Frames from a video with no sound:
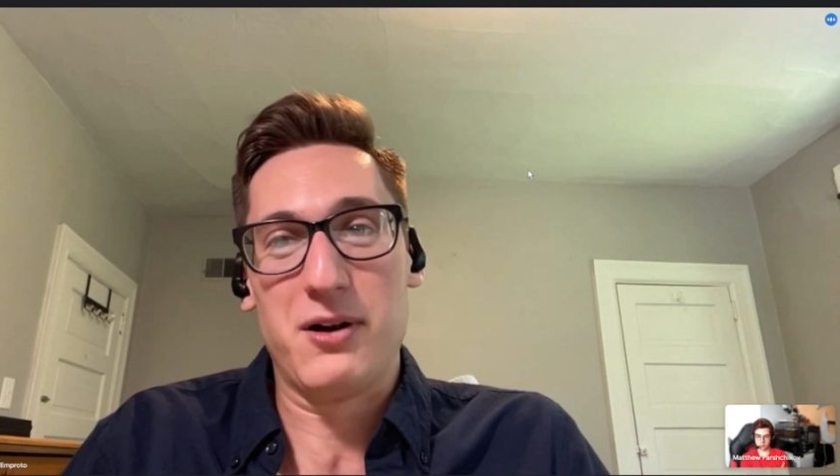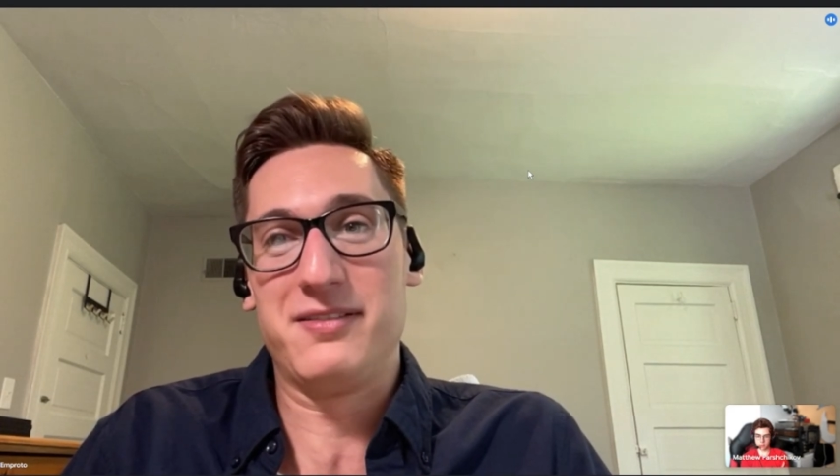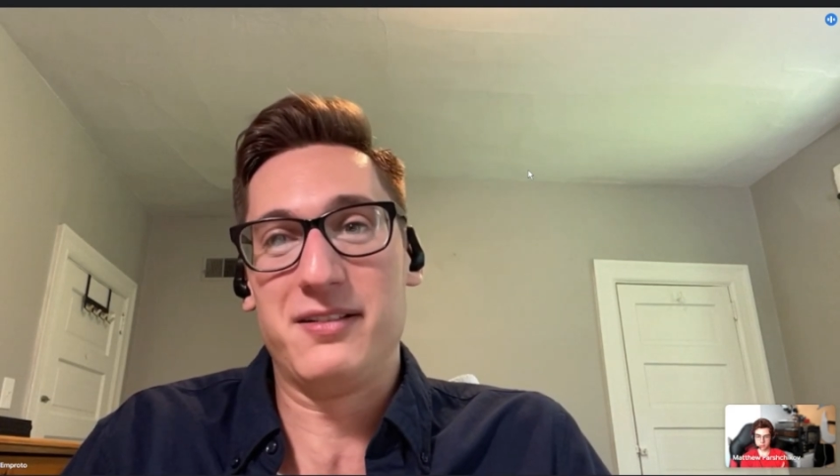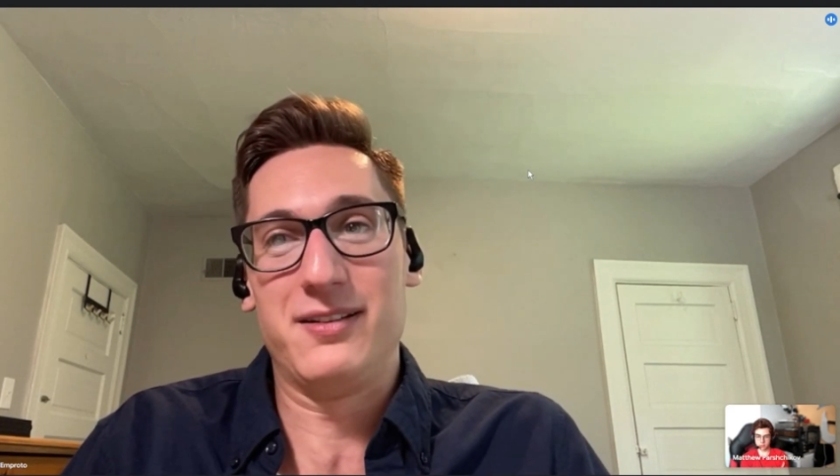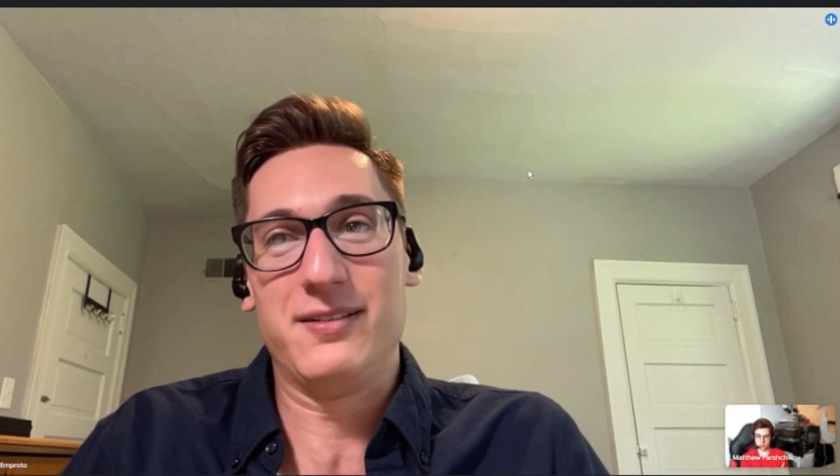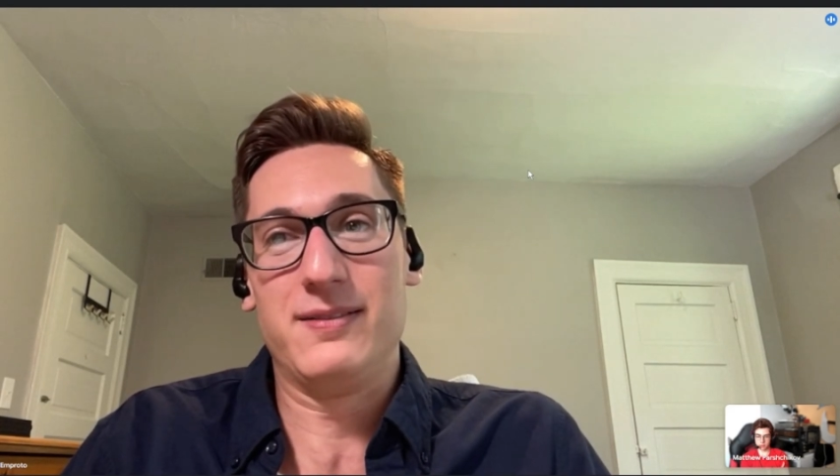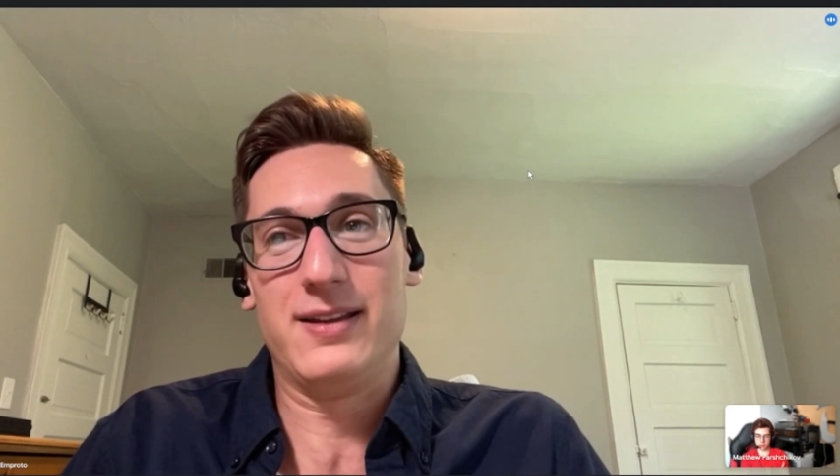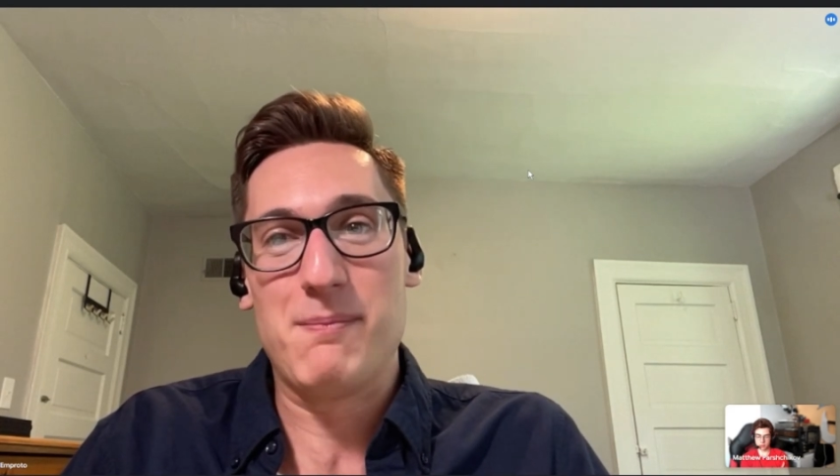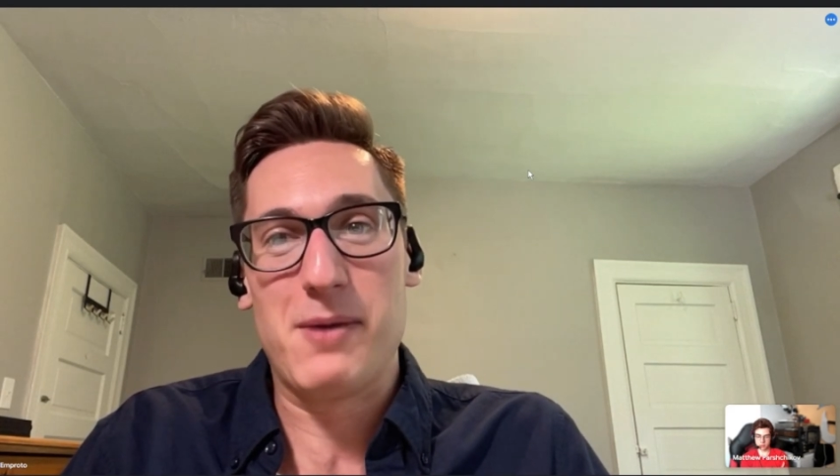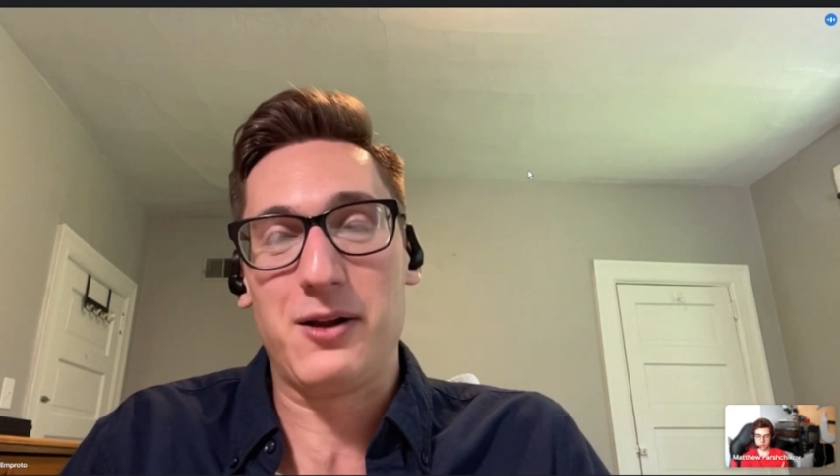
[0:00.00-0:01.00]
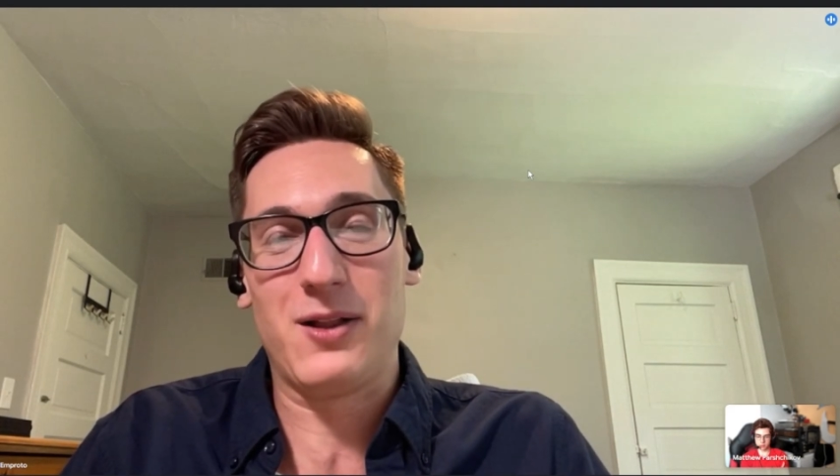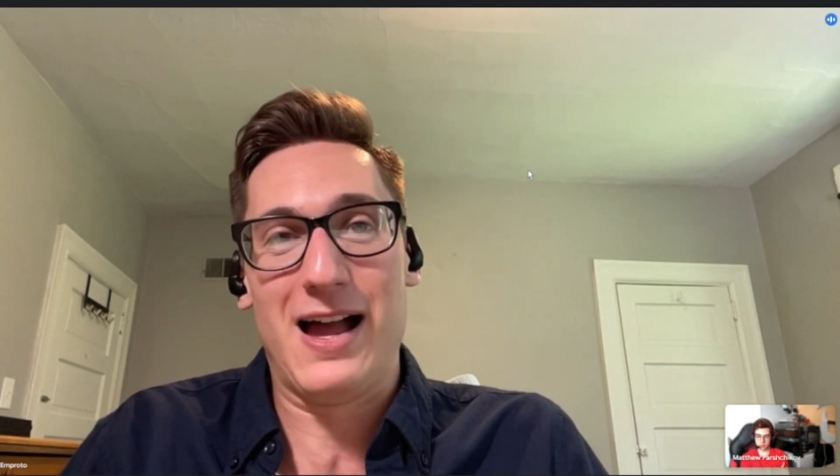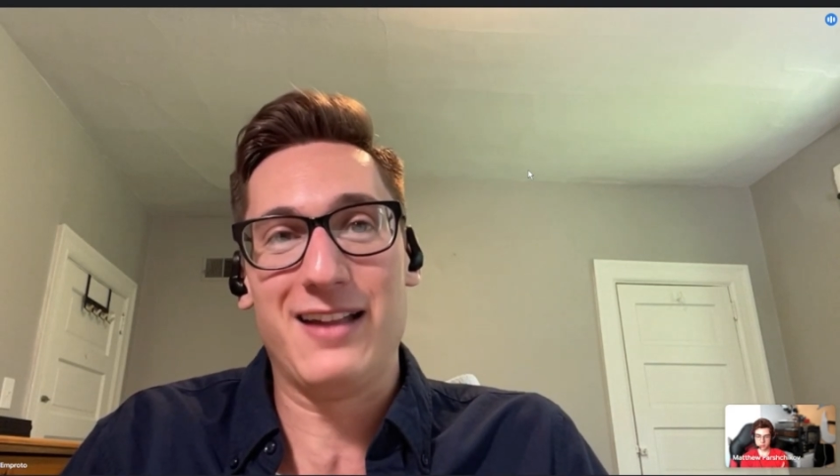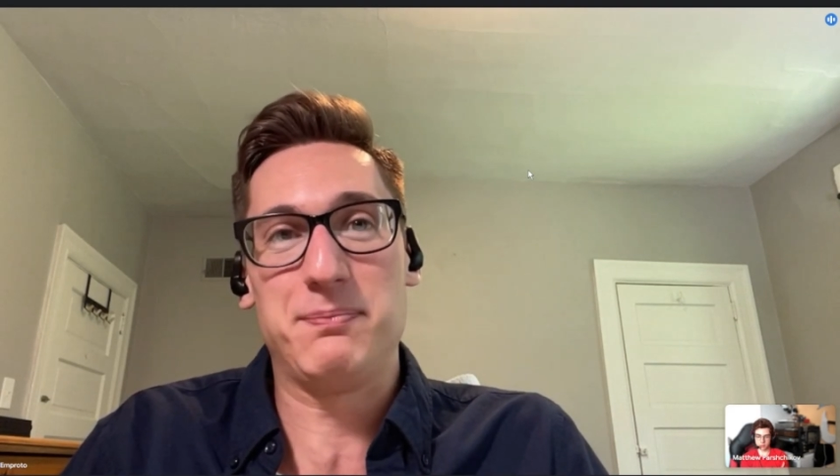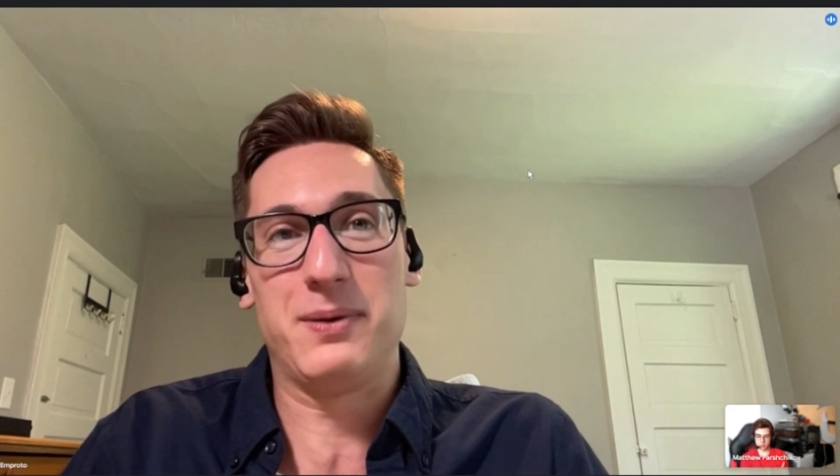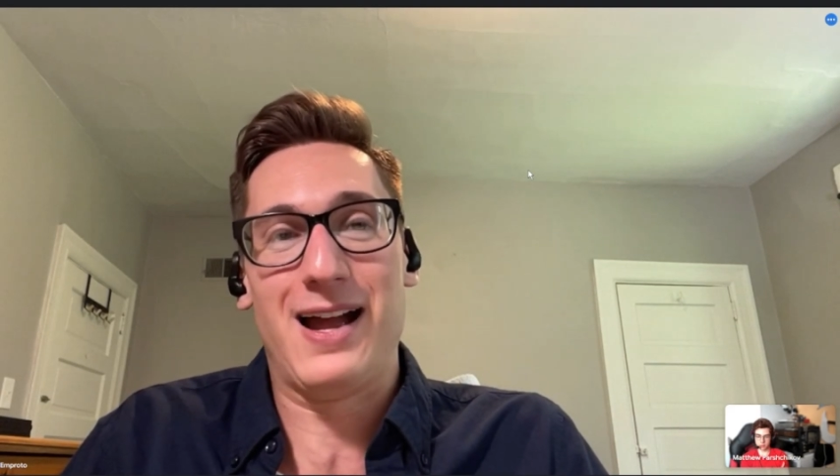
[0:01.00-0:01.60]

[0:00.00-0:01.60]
person in my class,